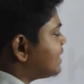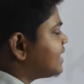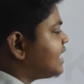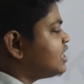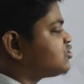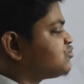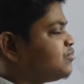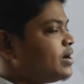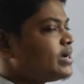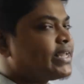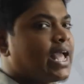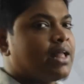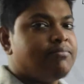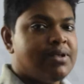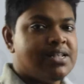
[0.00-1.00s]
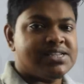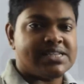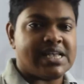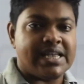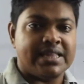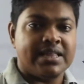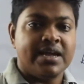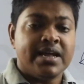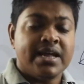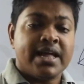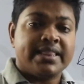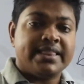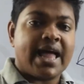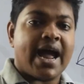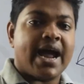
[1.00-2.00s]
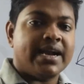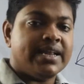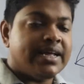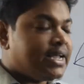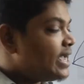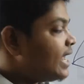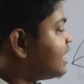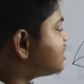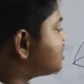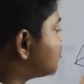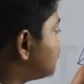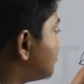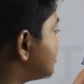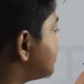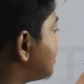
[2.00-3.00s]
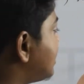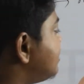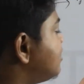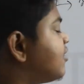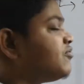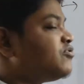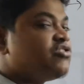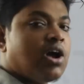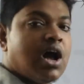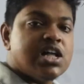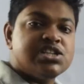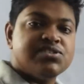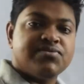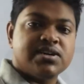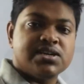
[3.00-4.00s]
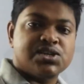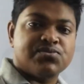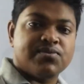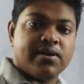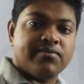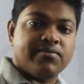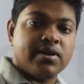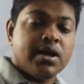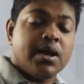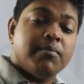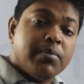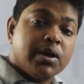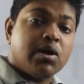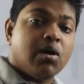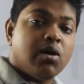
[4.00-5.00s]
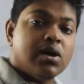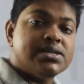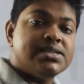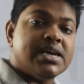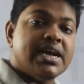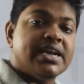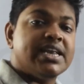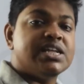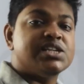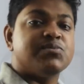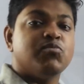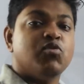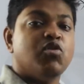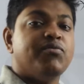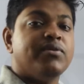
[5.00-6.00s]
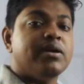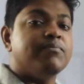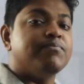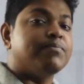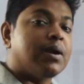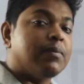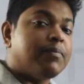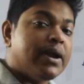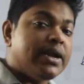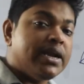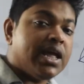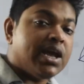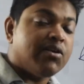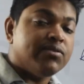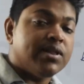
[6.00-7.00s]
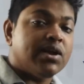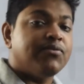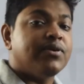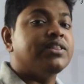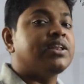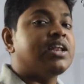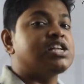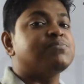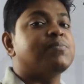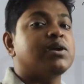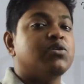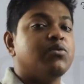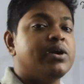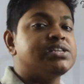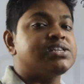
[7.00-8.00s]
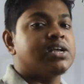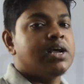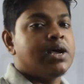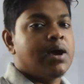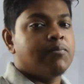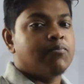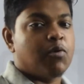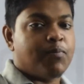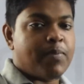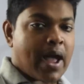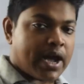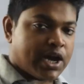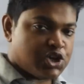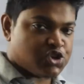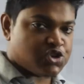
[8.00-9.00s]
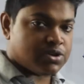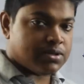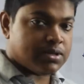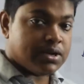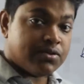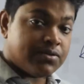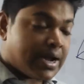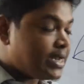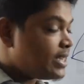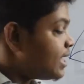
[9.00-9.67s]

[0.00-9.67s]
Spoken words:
case, what can be seen, that it's a one kind of transverse wave because it is moving perpendicular with respect to its propagation, right?